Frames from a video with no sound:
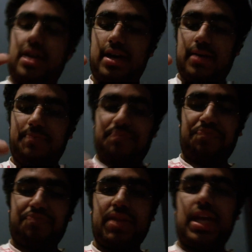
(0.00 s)
um,
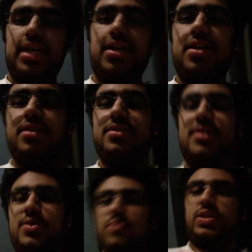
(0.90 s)

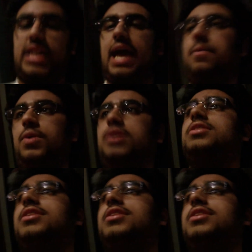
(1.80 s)
with camera.